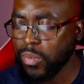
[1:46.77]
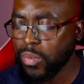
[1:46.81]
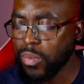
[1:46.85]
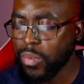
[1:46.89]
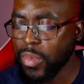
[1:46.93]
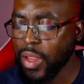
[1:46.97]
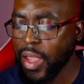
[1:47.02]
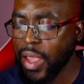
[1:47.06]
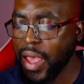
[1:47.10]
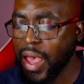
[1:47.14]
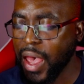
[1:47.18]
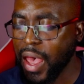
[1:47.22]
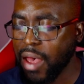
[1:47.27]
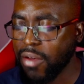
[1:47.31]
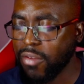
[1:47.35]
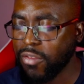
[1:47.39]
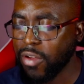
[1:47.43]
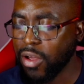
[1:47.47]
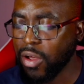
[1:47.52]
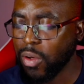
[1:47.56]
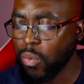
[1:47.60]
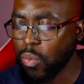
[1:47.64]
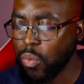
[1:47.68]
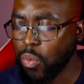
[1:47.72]
have
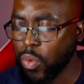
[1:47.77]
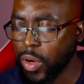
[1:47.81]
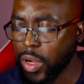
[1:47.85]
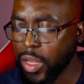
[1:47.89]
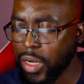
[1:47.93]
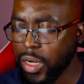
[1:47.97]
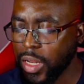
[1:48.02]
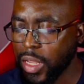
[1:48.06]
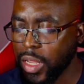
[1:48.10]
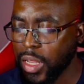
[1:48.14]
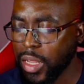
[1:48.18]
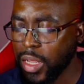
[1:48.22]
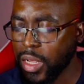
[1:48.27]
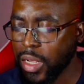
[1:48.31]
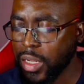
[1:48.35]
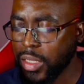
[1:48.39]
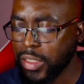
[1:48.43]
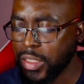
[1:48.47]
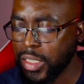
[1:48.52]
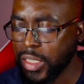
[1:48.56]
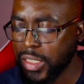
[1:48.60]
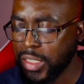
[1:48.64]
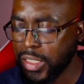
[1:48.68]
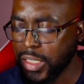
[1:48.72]
a willing
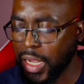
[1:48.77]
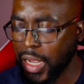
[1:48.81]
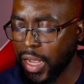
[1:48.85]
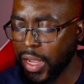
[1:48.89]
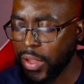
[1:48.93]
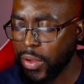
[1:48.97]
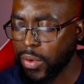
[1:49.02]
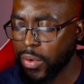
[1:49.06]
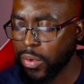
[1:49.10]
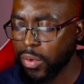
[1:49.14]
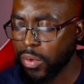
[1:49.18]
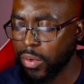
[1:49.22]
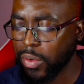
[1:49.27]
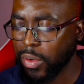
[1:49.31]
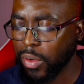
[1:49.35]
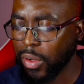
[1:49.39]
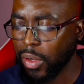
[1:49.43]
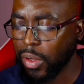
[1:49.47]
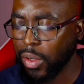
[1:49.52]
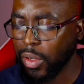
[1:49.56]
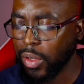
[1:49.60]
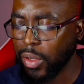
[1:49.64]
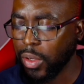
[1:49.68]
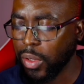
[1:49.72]
desire
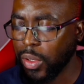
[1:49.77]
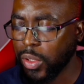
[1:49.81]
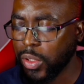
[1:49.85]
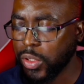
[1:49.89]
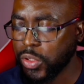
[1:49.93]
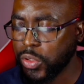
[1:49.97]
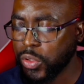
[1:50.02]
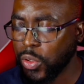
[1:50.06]
to